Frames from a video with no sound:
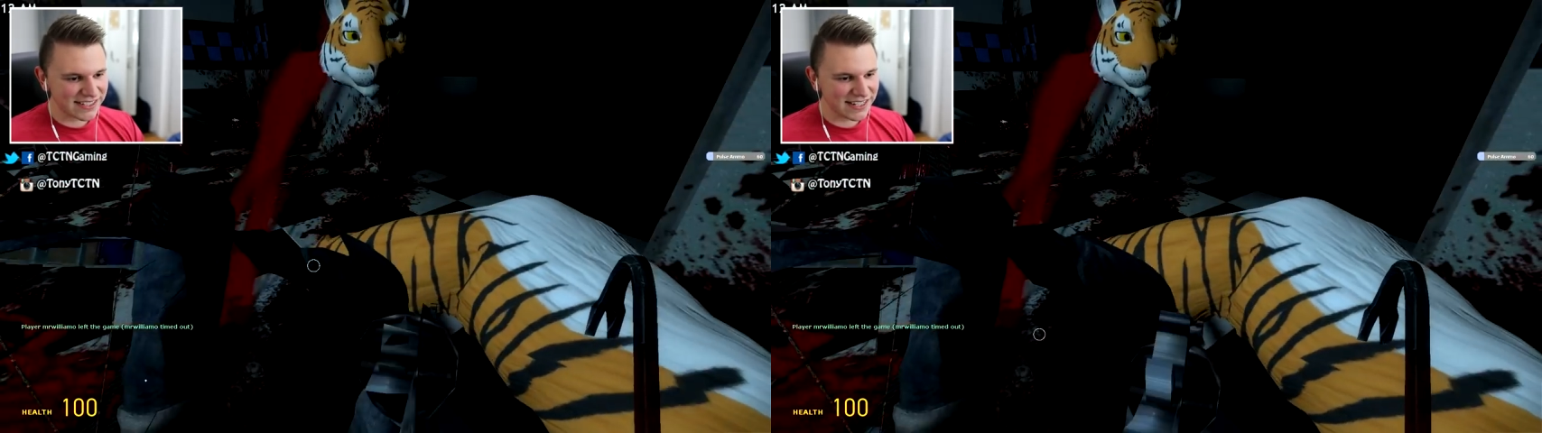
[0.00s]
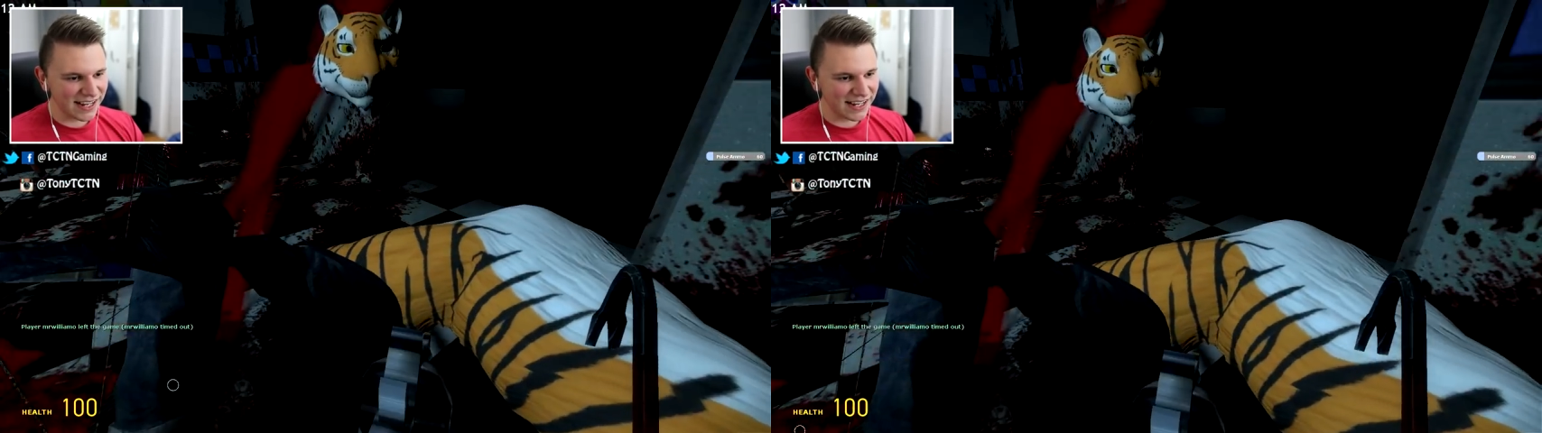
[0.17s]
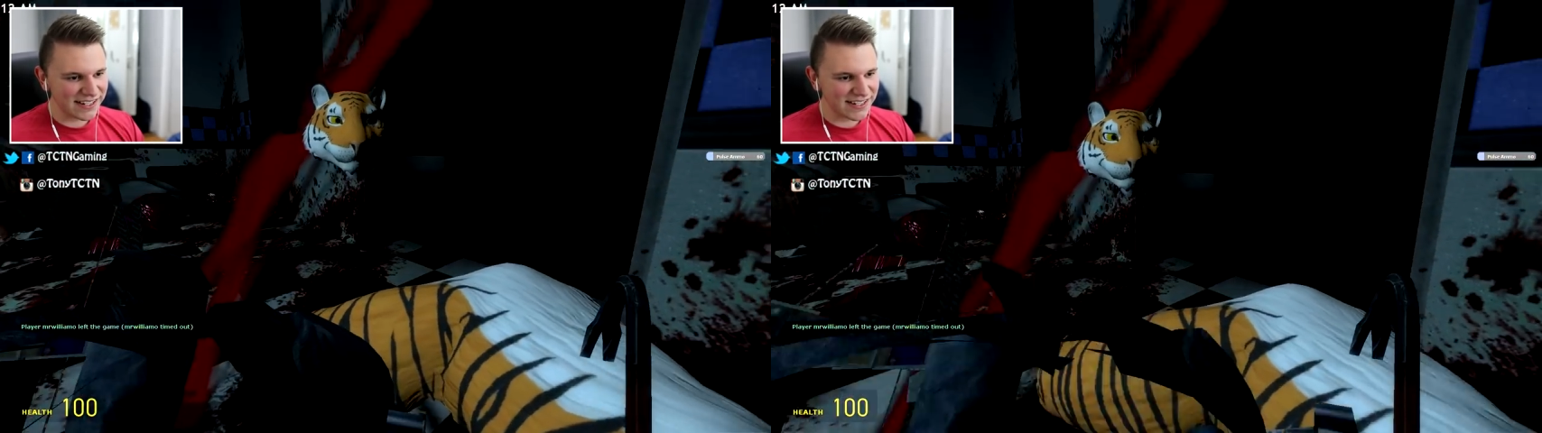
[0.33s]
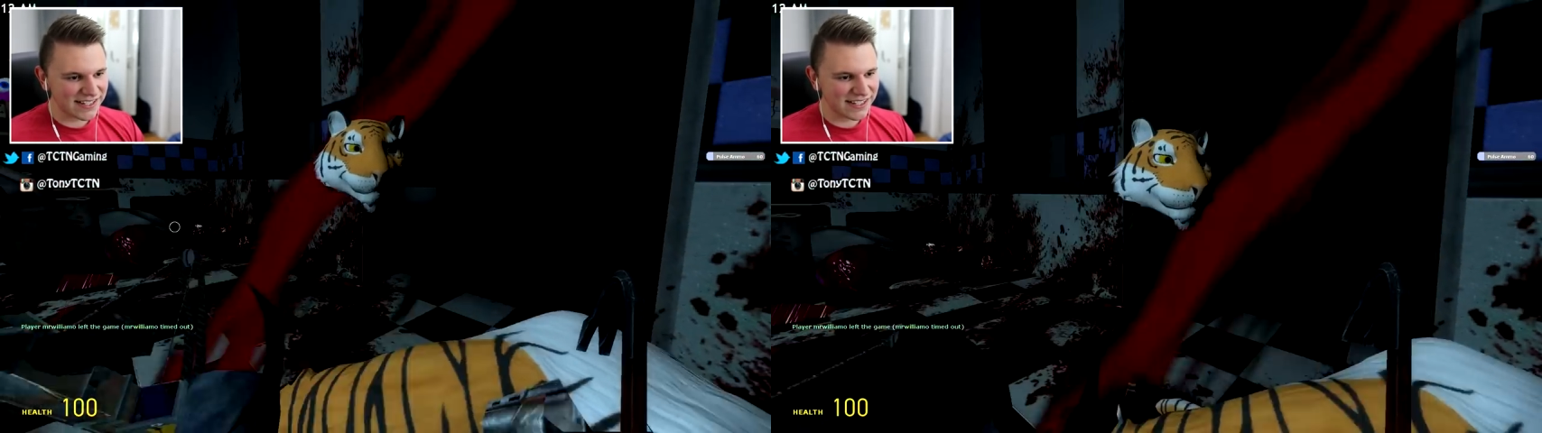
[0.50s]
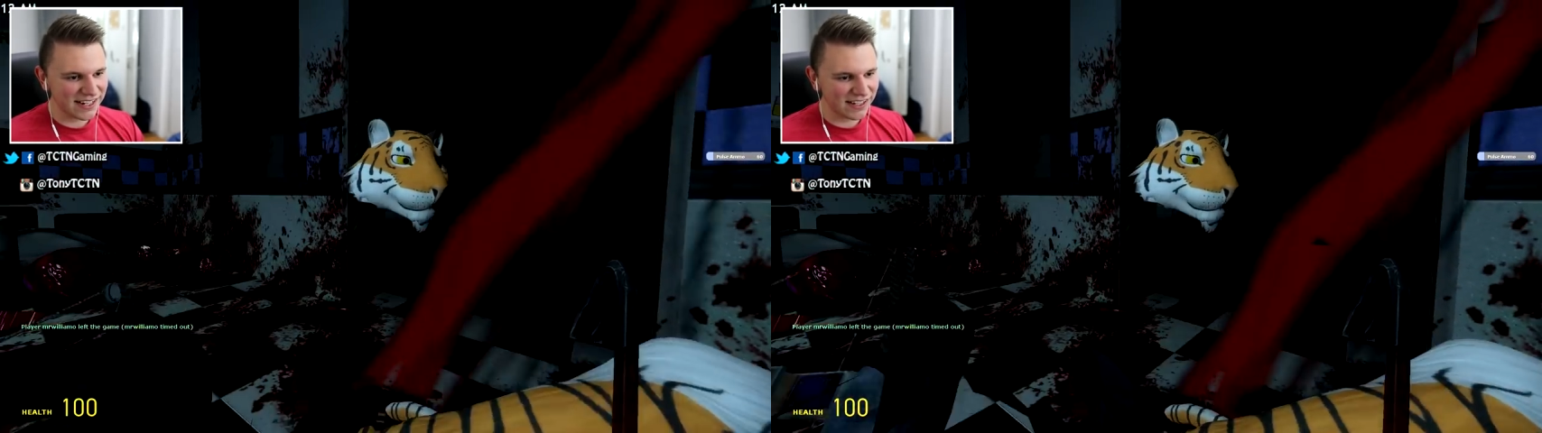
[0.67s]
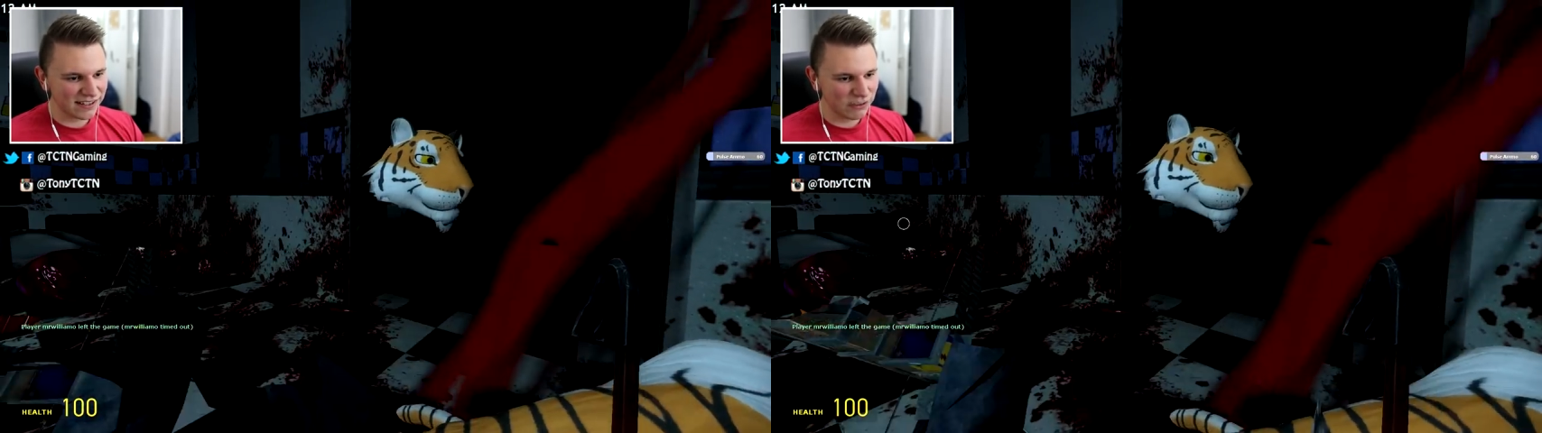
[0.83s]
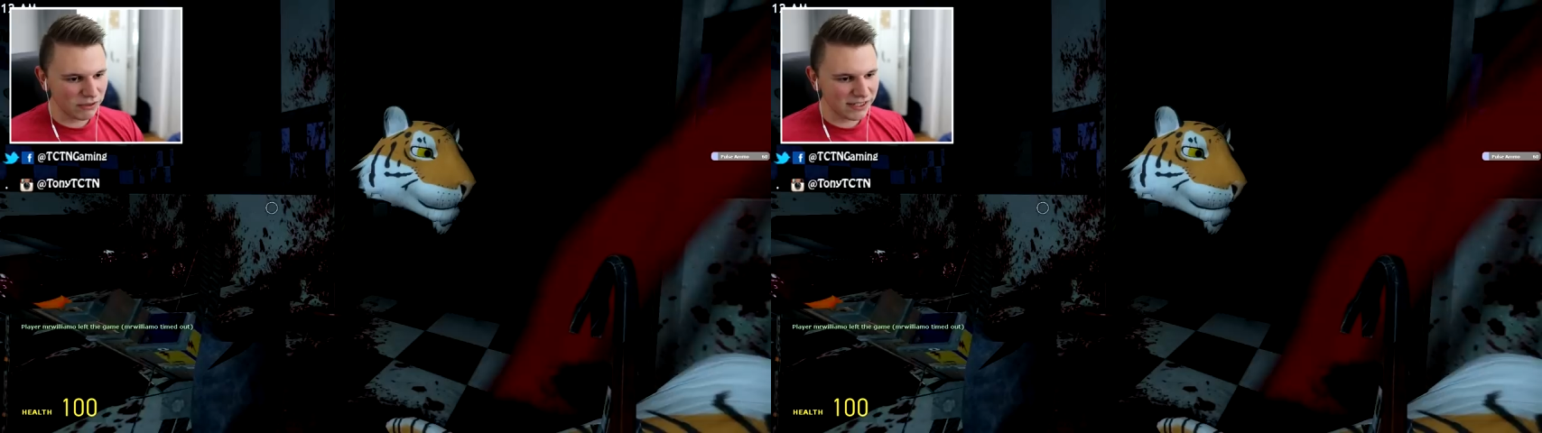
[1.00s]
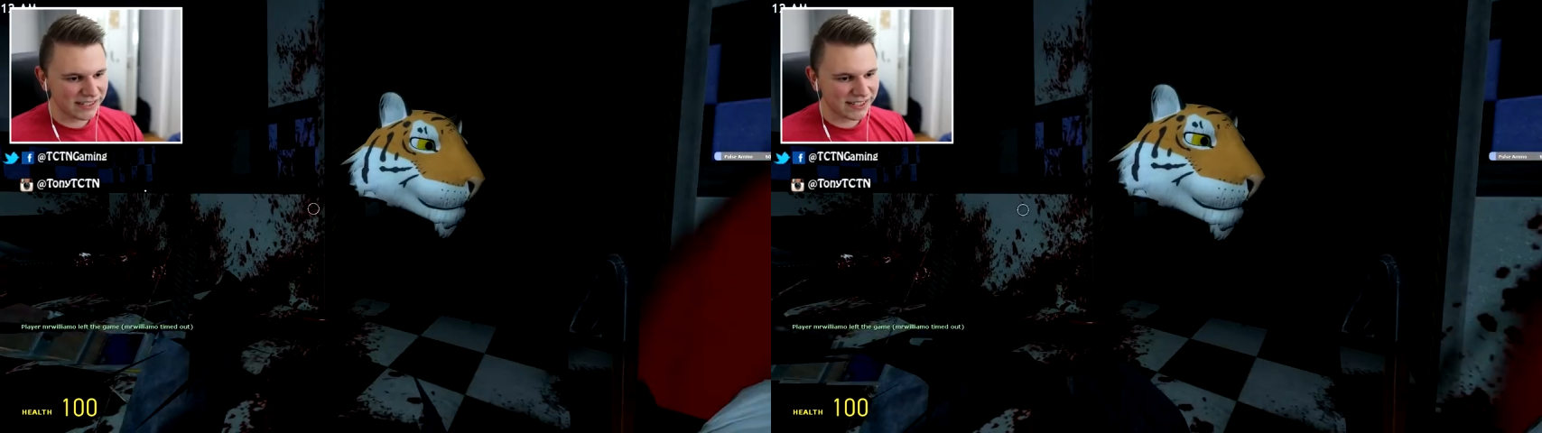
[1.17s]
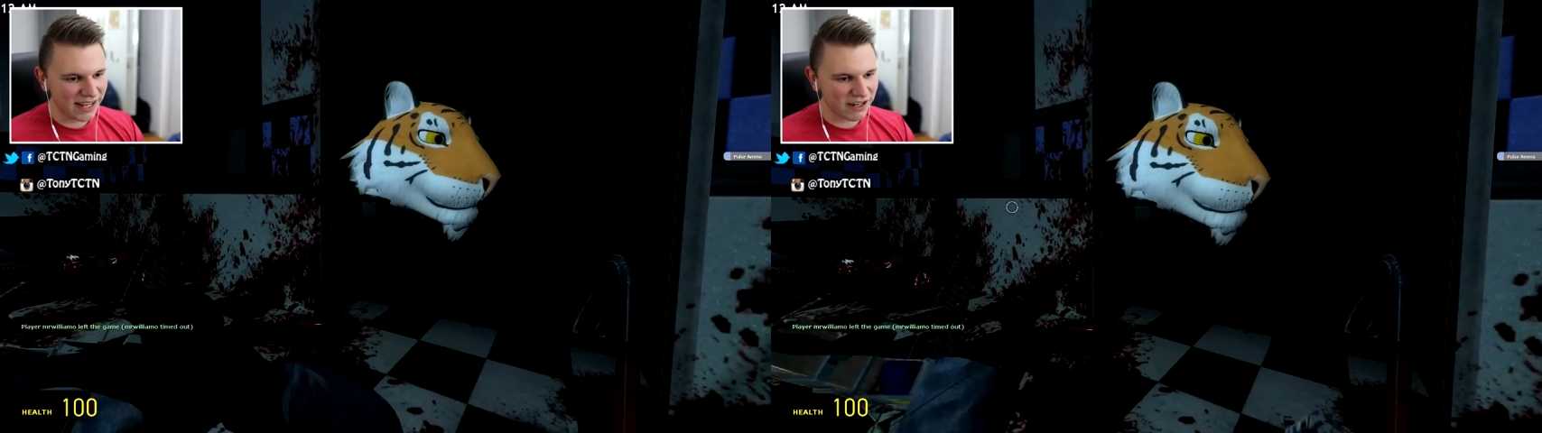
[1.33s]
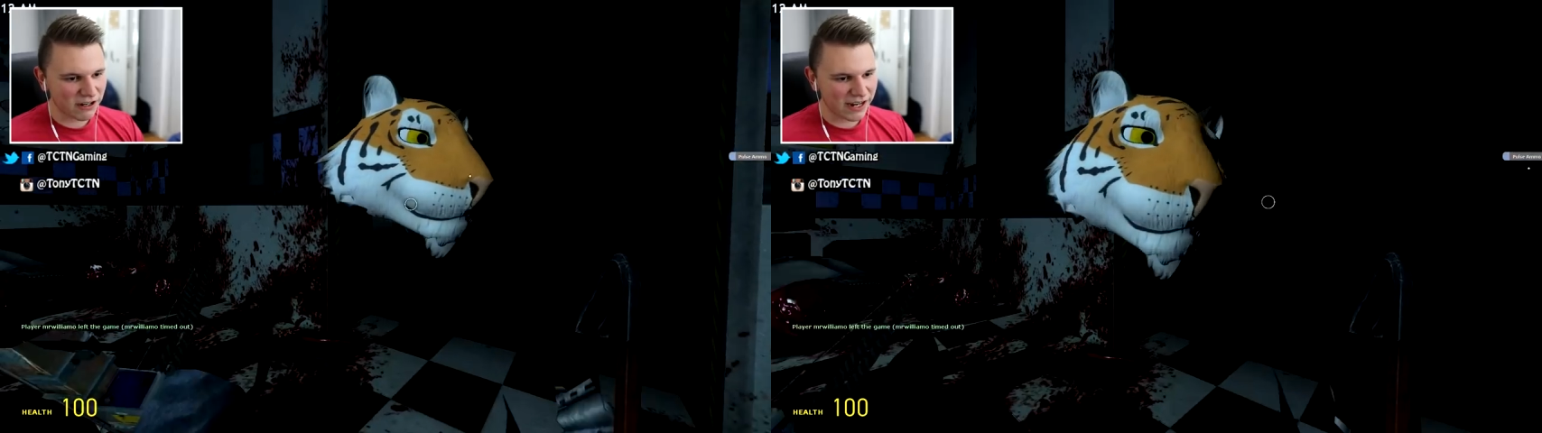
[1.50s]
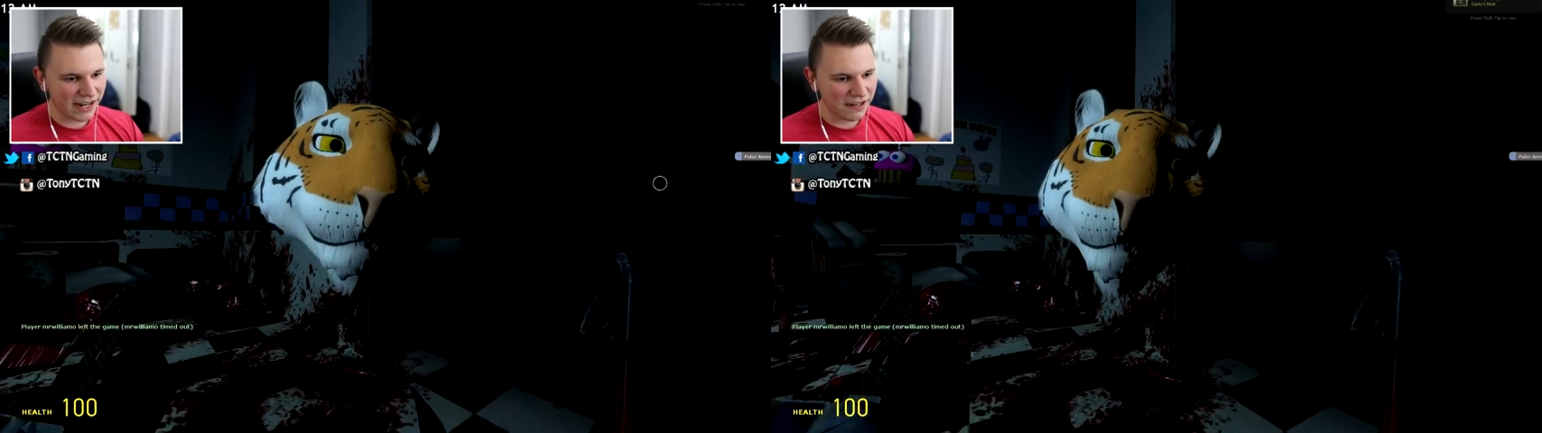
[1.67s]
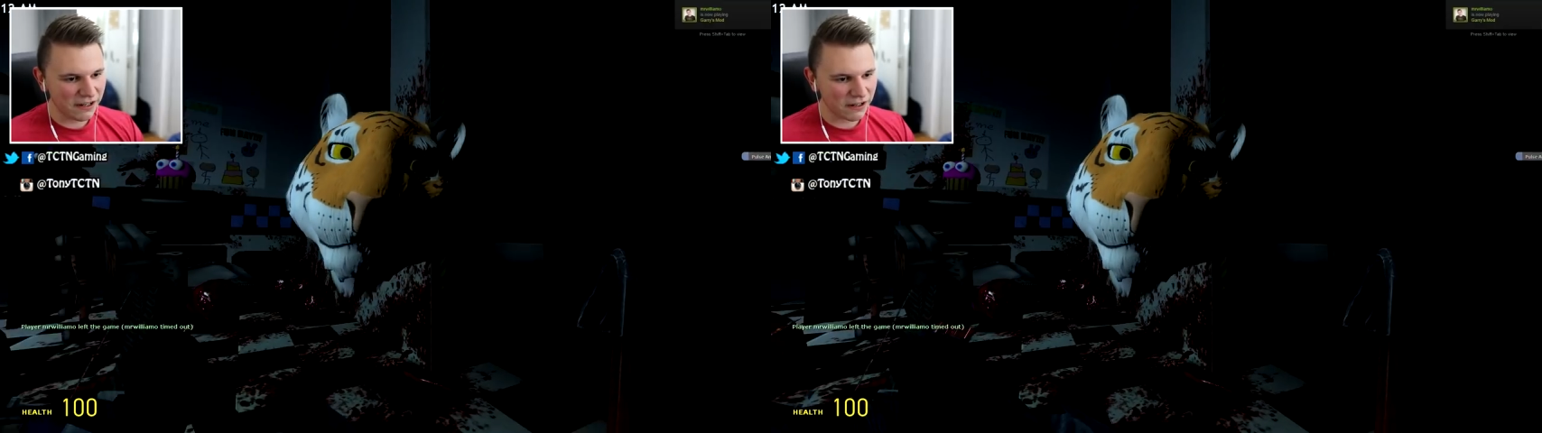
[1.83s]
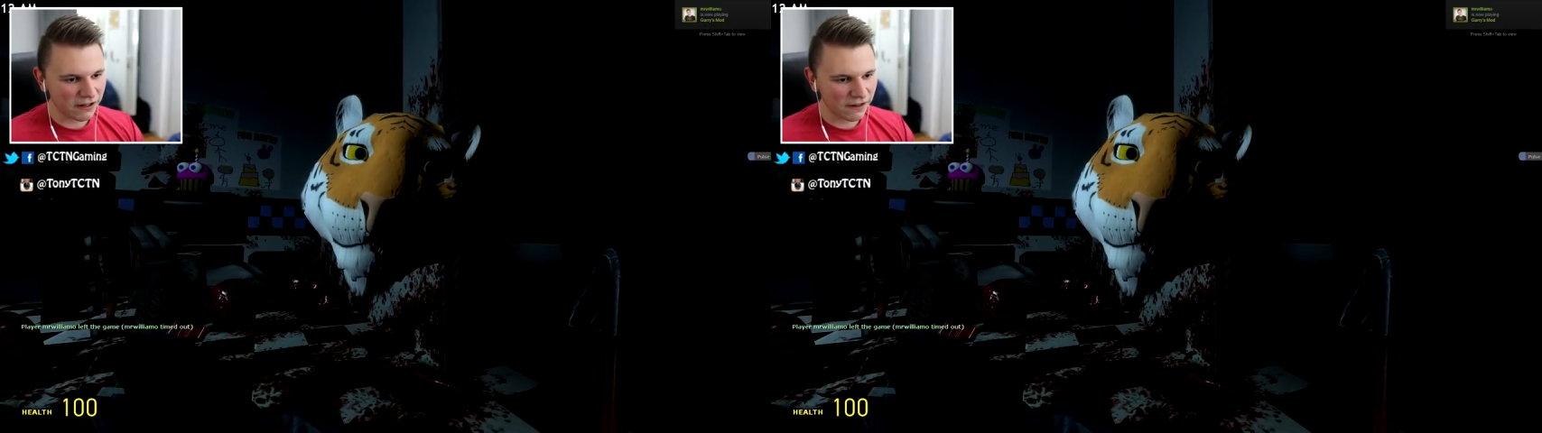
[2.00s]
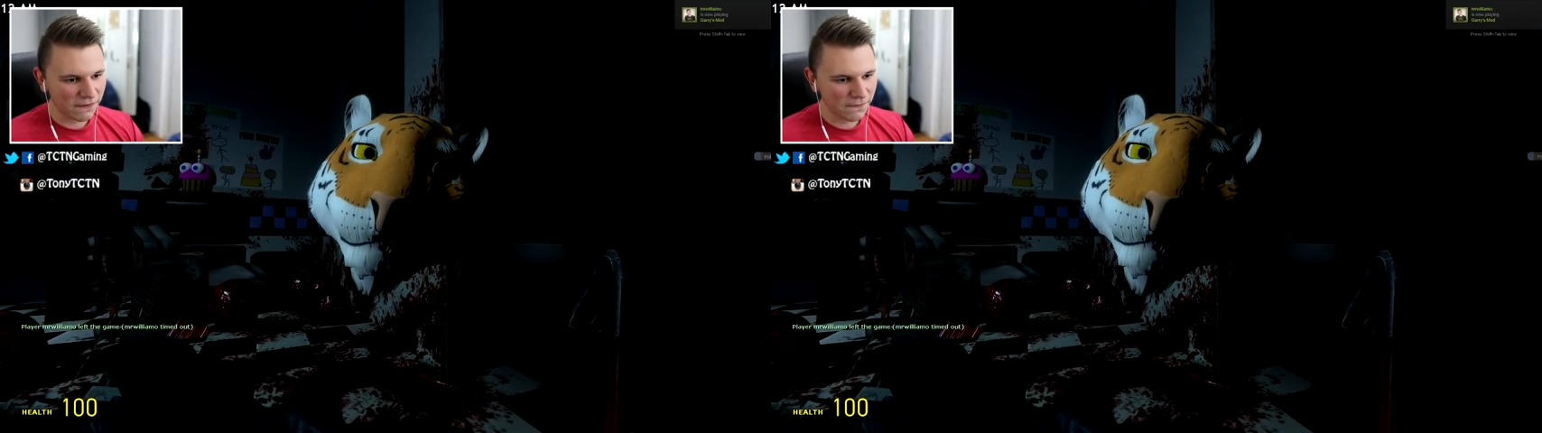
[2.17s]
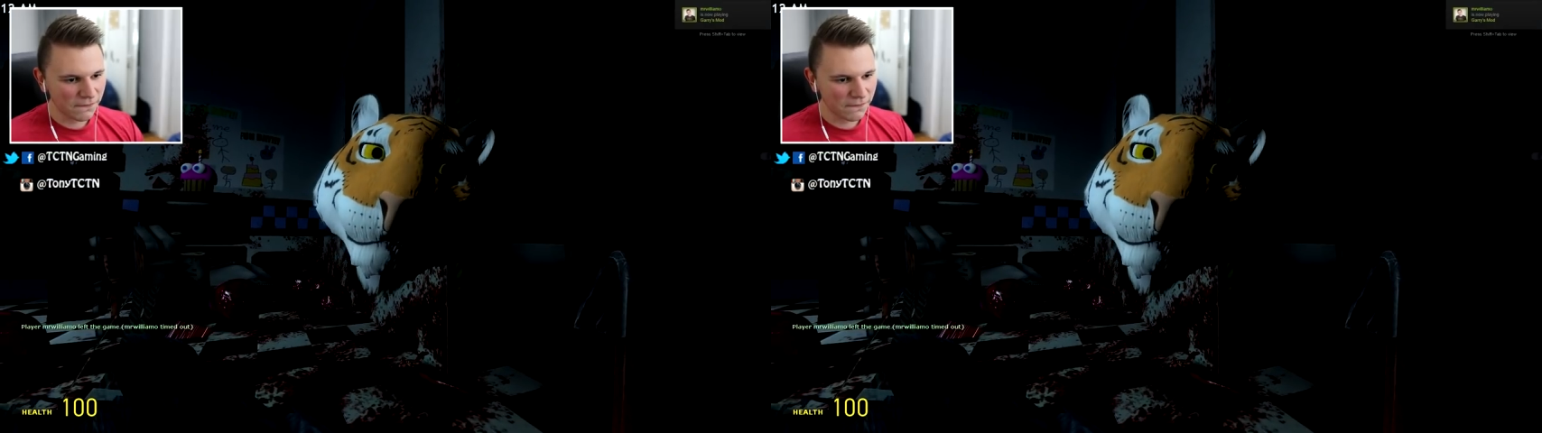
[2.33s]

see I can just see a lonely tiger head here.